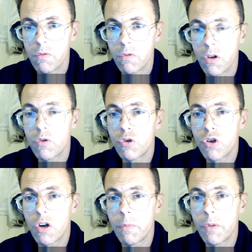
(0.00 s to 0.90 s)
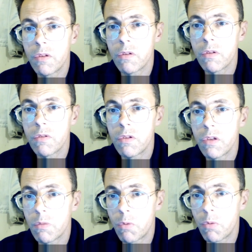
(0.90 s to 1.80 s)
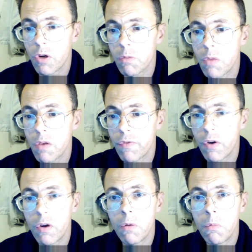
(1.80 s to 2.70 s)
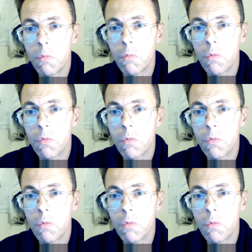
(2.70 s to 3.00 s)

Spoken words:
the two gentlemen that brought me from